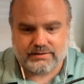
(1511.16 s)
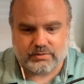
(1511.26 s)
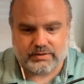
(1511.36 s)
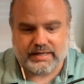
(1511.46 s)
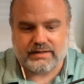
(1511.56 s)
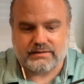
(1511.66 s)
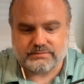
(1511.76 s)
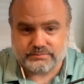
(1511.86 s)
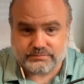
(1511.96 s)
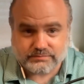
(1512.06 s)
So
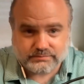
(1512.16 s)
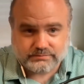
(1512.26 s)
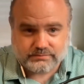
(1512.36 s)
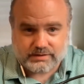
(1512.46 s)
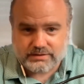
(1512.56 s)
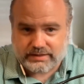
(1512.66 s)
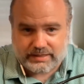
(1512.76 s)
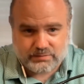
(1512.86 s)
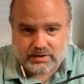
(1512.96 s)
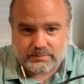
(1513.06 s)
again,
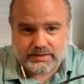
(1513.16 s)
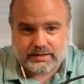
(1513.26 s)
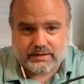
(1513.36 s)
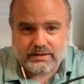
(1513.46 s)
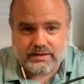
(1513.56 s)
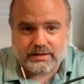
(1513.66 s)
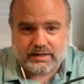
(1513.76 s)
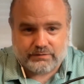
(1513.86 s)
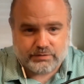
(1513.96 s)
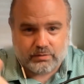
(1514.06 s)
same company,
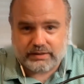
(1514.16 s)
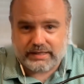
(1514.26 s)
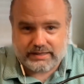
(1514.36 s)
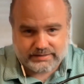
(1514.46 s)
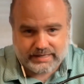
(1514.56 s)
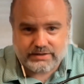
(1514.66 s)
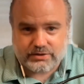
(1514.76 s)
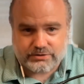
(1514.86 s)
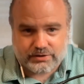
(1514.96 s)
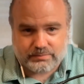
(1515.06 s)
if you only had a
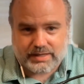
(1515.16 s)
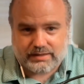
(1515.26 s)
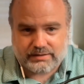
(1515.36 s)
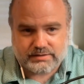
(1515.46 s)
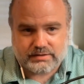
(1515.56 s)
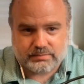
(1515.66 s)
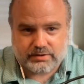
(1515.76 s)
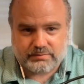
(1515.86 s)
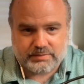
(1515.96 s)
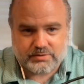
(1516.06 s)
10-year term policy, the
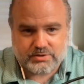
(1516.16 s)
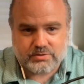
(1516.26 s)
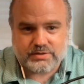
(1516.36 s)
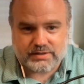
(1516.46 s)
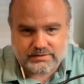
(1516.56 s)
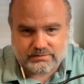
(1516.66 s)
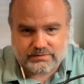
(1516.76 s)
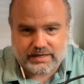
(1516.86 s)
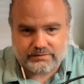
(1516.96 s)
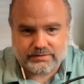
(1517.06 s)
premium was
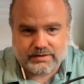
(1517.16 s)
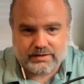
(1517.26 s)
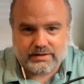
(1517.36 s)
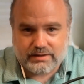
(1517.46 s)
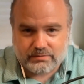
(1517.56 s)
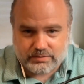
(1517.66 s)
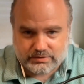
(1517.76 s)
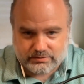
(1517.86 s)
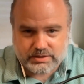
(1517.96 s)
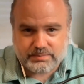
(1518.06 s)
$265.
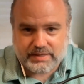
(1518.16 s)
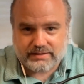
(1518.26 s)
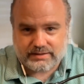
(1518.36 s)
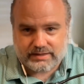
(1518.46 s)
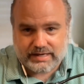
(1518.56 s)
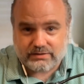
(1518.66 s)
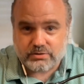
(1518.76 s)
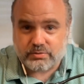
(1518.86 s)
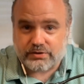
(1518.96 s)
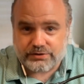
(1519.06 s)
When you expanded it
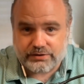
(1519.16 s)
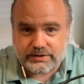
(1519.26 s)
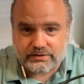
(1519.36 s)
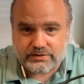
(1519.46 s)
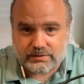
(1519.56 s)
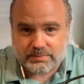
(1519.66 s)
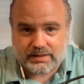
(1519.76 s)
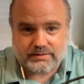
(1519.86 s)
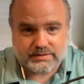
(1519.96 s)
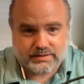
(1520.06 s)
out to a 30-year term
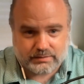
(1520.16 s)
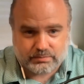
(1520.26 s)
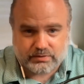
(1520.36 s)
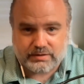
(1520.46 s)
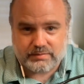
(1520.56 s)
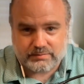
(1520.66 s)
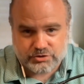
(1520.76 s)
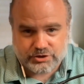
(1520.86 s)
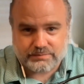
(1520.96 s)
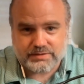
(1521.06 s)
policy, the
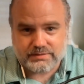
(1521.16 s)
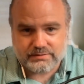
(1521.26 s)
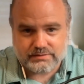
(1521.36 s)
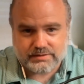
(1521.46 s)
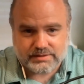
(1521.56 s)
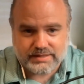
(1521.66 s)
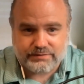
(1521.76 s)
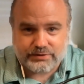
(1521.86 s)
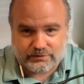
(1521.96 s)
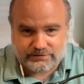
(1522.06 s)
premium jumped to
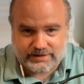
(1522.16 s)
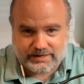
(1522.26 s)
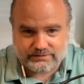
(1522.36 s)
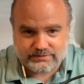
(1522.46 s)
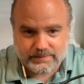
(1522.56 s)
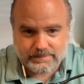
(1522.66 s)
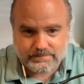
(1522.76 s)
$705.